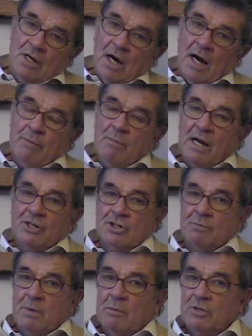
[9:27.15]
I managed
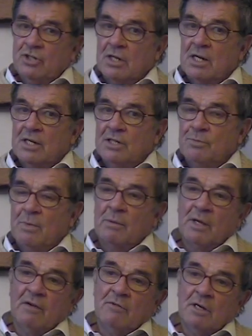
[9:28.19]
to publish the glitch by
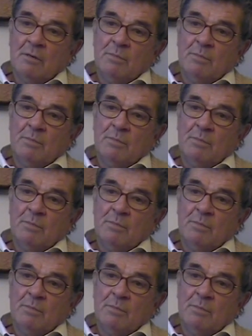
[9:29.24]
giving it